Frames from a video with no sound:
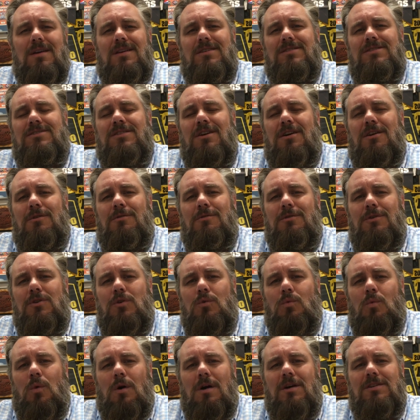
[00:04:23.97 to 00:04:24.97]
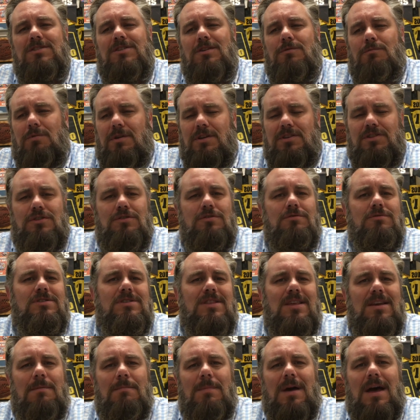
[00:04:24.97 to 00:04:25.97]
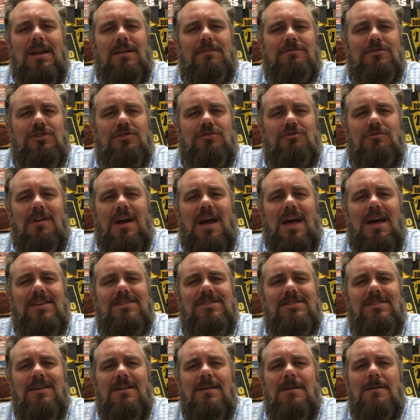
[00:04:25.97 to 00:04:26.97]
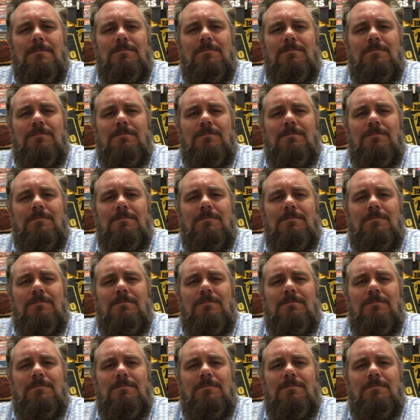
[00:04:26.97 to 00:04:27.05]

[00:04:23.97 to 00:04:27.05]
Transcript: So you want to reduce the amount of stress